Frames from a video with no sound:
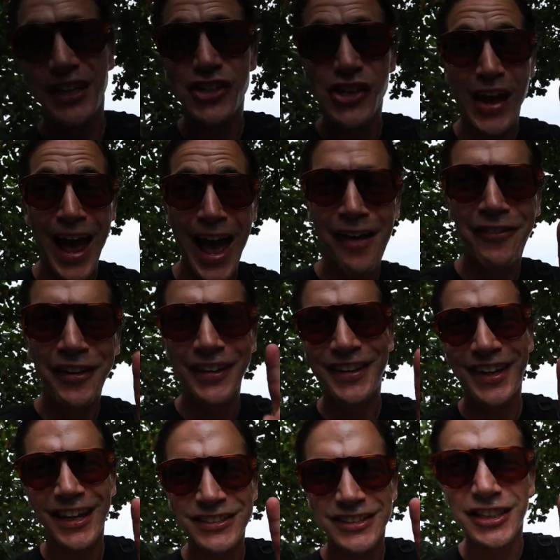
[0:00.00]
and you haven't
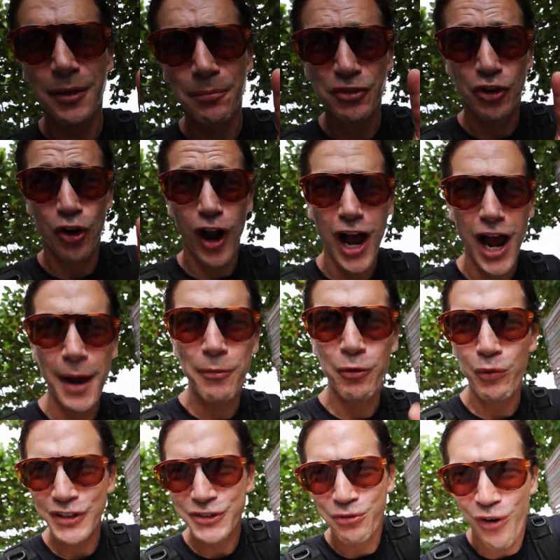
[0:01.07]
yet subscribed,
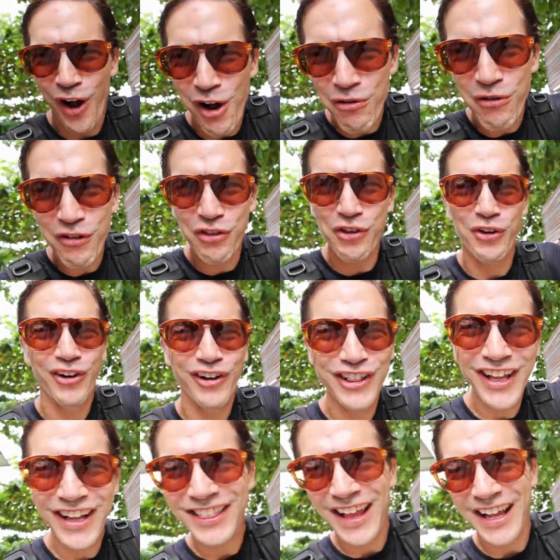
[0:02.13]
what's wrong with you?
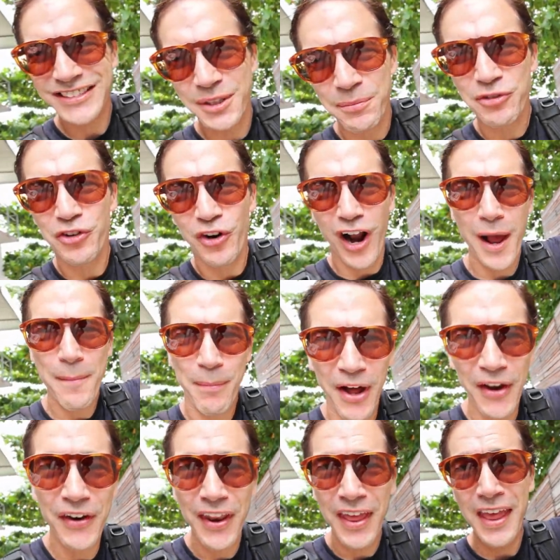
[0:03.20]
Click that subscribe
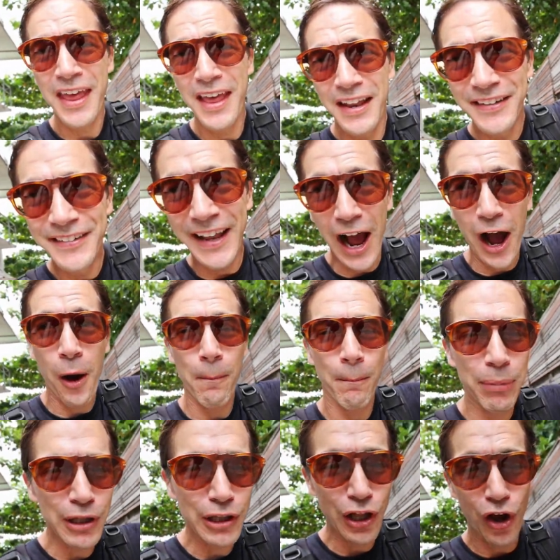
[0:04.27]
button
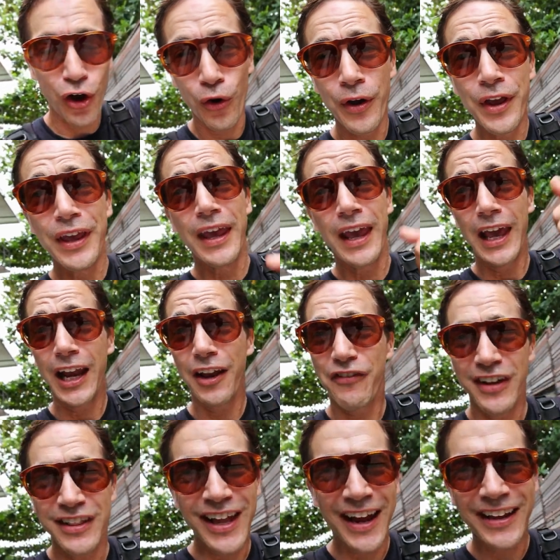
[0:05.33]
down below. And if
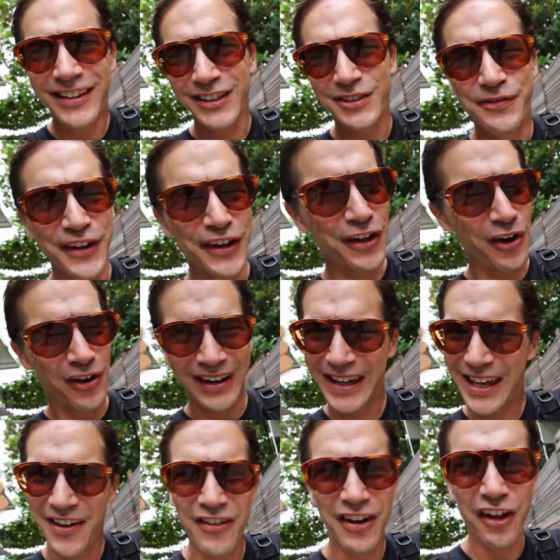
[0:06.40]
you like this video,
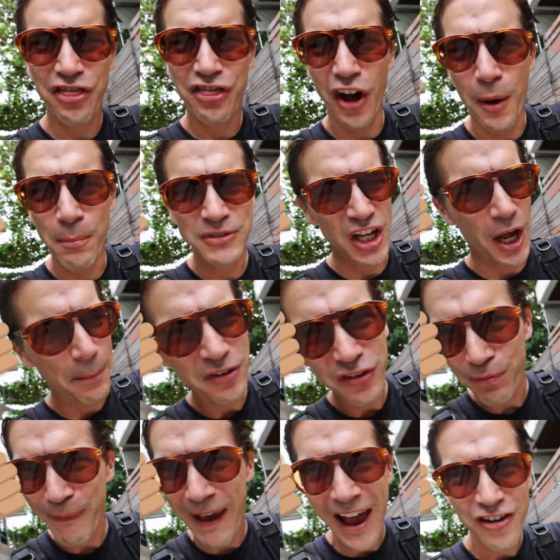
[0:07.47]
give it a thumbs up.
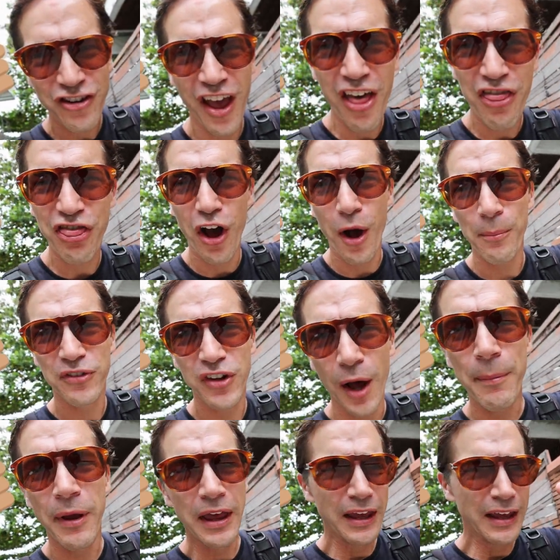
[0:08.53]
Smash that thumbs
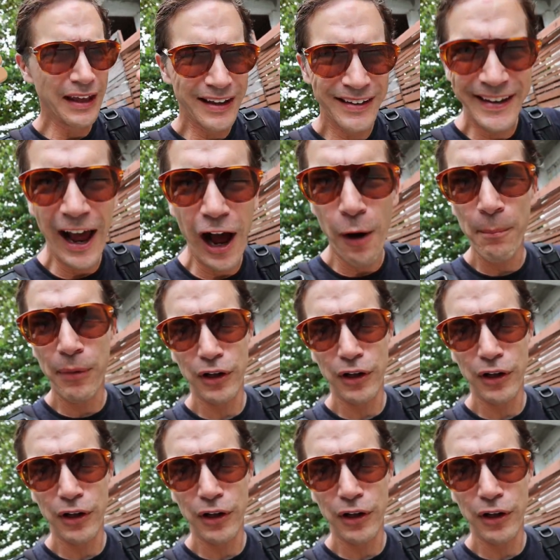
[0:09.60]
up down